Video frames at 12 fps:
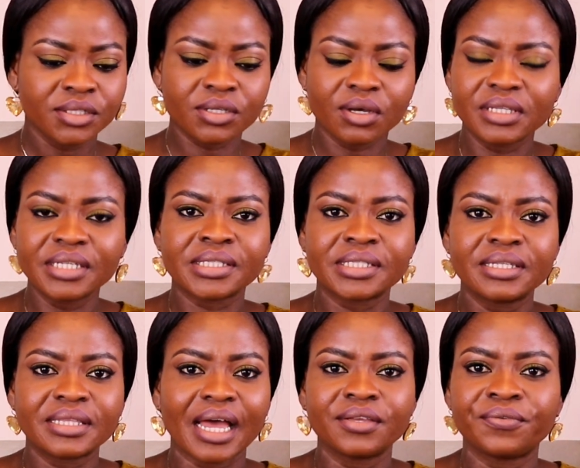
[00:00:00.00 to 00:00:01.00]
So this
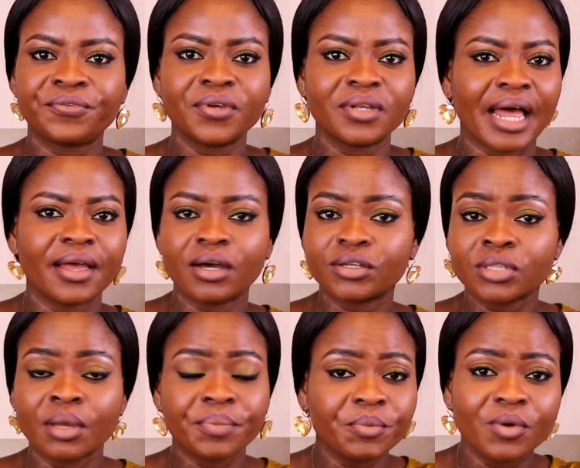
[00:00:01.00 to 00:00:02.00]
thing that you feel like,
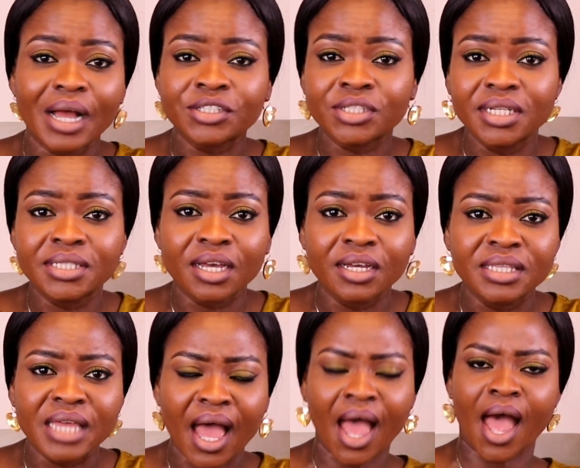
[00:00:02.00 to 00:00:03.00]
some people actually tell you
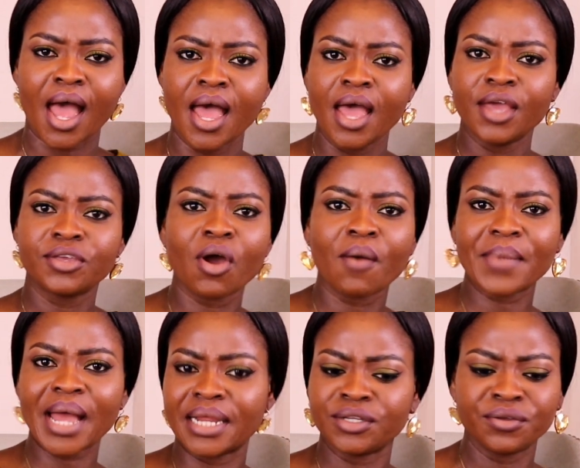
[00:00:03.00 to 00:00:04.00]
that, your
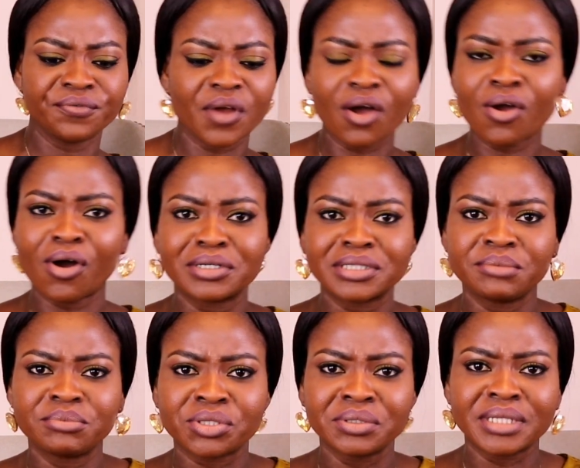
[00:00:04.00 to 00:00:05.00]
man, you've not called
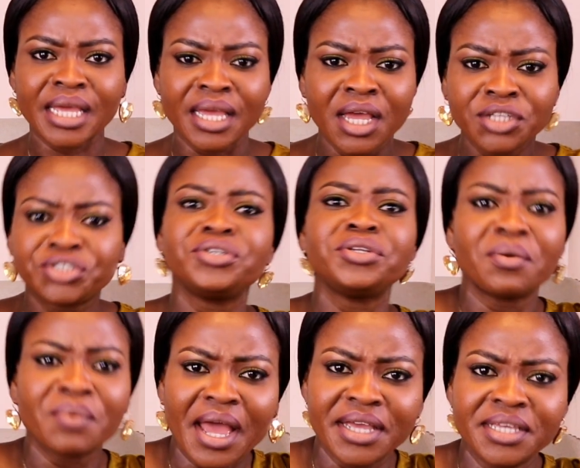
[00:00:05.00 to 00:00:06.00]
him today. Do you
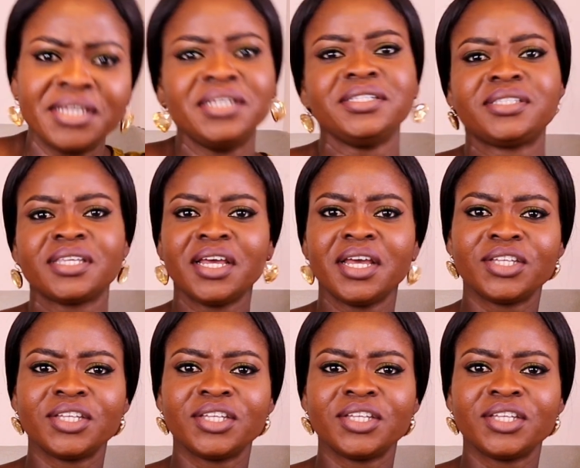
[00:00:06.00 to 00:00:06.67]
know where he is?